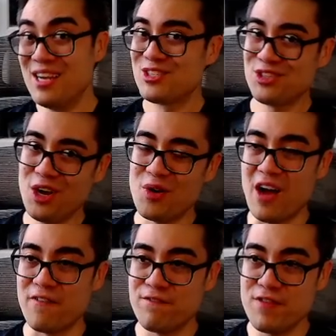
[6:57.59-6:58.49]
So
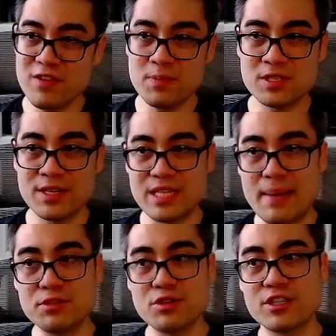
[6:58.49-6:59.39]
a 50%
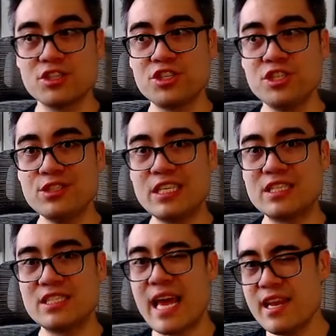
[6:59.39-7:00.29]
damage reduction shield
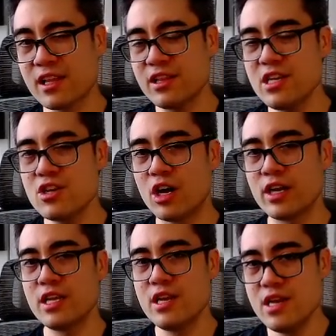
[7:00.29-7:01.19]
is technically
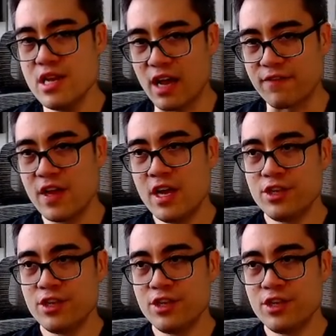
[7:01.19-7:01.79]
not enough.